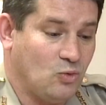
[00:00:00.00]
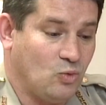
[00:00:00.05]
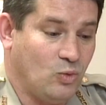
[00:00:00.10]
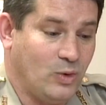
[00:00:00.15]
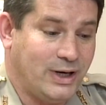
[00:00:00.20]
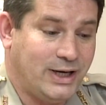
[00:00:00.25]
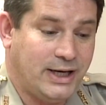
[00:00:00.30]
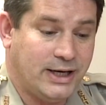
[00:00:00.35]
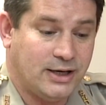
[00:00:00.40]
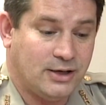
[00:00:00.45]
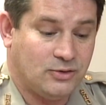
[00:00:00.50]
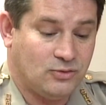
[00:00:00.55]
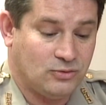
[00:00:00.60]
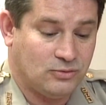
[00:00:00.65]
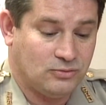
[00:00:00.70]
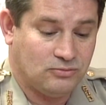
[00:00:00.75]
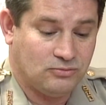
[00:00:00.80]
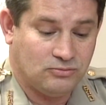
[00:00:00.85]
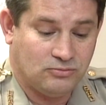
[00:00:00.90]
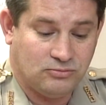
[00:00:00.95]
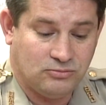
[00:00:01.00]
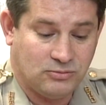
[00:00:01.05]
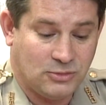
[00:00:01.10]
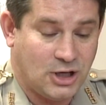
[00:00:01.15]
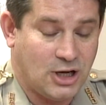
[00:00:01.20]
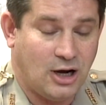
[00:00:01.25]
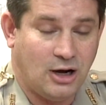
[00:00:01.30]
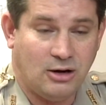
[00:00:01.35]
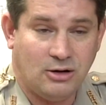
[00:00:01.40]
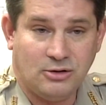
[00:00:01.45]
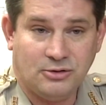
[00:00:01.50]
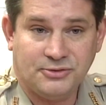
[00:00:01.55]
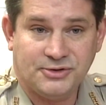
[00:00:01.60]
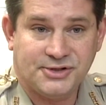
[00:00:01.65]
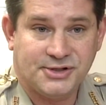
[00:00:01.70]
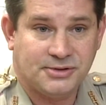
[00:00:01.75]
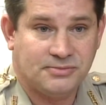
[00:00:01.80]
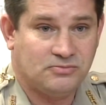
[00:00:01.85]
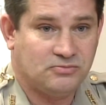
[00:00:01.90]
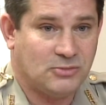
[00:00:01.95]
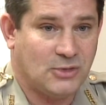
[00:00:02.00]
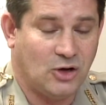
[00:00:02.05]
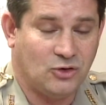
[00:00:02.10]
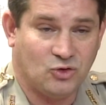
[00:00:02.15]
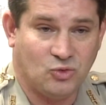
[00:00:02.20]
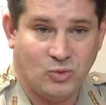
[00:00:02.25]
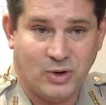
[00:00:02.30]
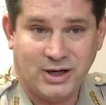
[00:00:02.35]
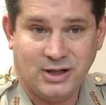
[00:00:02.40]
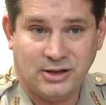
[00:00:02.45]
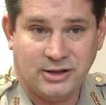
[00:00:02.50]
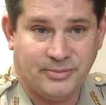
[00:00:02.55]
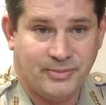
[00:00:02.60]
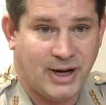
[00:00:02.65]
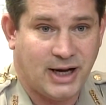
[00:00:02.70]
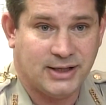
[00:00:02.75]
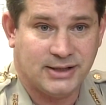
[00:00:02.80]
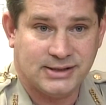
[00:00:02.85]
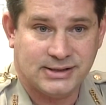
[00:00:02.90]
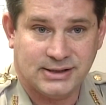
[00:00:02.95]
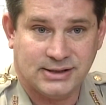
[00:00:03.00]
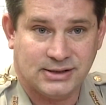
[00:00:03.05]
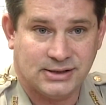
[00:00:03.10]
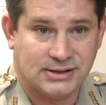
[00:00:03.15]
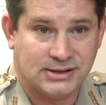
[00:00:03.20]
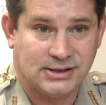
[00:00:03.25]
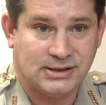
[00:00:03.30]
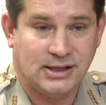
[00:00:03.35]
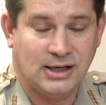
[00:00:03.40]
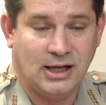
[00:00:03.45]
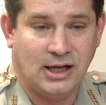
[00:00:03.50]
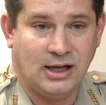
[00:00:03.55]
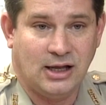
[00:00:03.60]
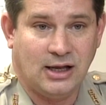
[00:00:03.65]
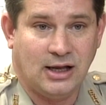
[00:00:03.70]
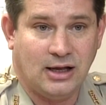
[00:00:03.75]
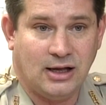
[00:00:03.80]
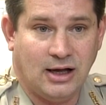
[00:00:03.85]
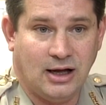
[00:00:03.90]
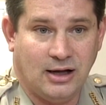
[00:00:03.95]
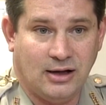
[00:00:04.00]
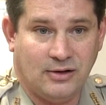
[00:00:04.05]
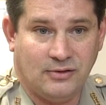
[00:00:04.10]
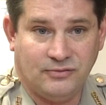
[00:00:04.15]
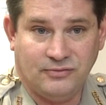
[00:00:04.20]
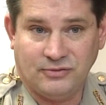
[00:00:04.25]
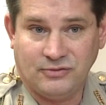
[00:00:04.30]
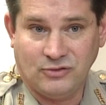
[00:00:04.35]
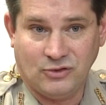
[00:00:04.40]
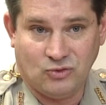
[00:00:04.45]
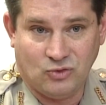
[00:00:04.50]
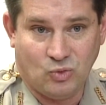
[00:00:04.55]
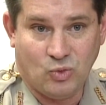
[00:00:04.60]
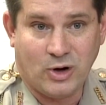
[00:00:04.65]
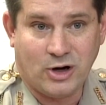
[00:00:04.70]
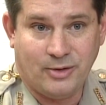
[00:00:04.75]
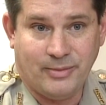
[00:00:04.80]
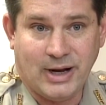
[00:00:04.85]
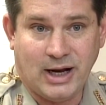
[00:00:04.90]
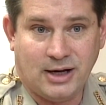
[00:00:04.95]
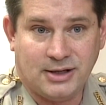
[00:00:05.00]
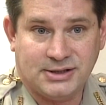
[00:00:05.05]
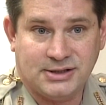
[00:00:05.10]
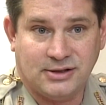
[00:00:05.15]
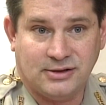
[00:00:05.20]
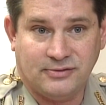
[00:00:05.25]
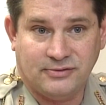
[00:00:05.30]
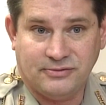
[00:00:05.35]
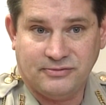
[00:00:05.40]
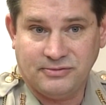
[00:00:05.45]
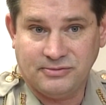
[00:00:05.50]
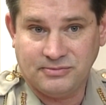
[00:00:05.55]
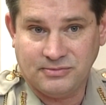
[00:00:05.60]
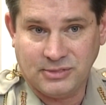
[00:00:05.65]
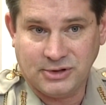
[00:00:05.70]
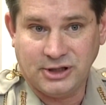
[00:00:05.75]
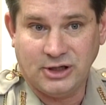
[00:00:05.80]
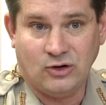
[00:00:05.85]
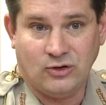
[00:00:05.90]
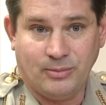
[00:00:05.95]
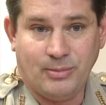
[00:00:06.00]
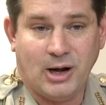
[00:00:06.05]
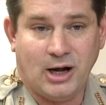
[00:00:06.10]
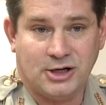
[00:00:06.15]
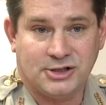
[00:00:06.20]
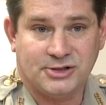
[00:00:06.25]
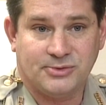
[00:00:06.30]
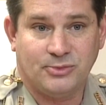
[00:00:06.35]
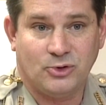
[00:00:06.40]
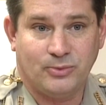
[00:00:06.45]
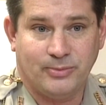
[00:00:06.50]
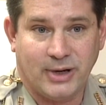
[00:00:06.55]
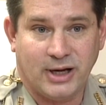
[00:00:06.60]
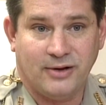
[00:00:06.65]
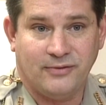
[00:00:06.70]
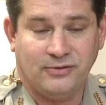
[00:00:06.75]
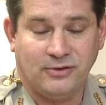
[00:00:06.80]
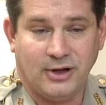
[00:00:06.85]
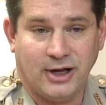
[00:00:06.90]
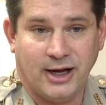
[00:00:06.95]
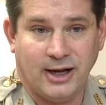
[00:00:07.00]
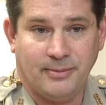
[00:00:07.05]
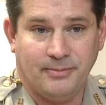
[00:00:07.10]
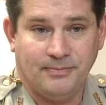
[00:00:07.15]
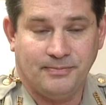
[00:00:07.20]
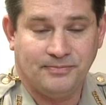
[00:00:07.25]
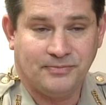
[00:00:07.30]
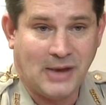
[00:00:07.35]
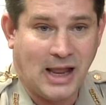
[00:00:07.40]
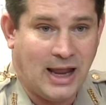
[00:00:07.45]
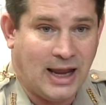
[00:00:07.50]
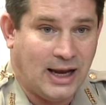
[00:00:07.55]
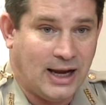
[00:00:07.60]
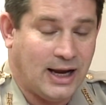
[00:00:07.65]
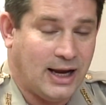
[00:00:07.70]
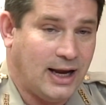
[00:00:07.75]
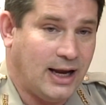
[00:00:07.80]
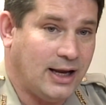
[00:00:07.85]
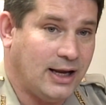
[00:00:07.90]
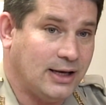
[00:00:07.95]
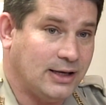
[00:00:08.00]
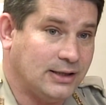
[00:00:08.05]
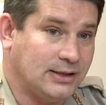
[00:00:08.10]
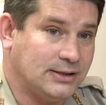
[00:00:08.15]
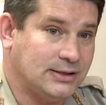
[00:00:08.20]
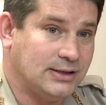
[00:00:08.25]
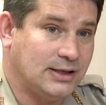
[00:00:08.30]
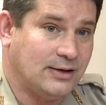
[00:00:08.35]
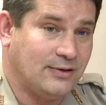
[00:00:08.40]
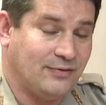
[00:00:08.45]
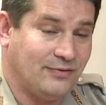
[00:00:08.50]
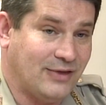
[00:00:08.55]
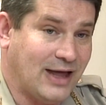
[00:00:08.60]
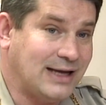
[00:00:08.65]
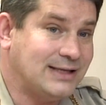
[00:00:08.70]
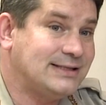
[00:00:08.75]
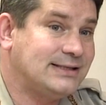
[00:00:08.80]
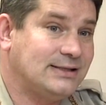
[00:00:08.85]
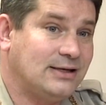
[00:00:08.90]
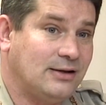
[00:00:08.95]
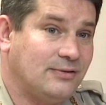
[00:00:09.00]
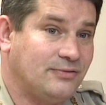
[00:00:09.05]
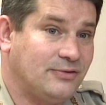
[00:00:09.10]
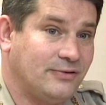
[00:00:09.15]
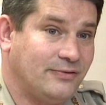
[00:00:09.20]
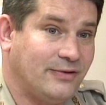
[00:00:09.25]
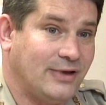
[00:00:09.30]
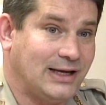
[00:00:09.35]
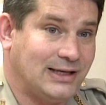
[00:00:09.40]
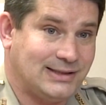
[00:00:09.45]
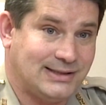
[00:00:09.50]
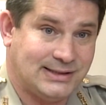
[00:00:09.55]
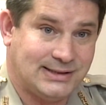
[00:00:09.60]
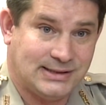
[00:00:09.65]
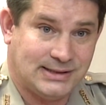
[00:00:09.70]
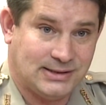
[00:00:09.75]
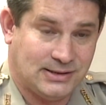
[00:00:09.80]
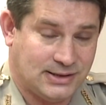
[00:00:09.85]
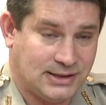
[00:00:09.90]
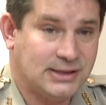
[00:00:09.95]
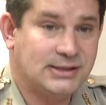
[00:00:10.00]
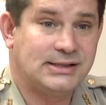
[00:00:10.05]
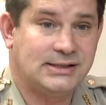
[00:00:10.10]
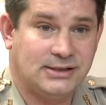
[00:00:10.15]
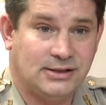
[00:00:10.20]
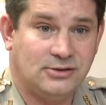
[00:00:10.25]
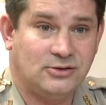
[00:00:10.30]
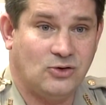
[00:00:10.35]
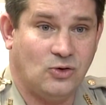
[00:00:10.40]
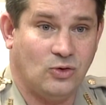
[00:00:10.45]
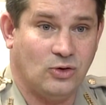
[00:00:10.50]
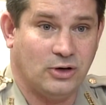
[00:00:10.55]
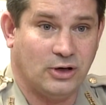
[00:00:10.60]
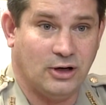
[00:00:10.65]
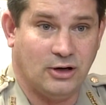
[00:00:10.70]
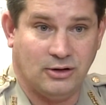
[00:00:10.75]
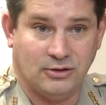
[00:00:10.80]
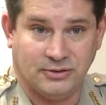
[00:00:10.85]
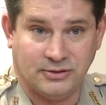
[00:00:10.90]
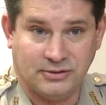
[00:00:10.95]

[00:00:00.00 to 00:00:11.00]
We get calls on a weekly basis of whereabouts of you know a possible meth lab, and that's something that's still going on.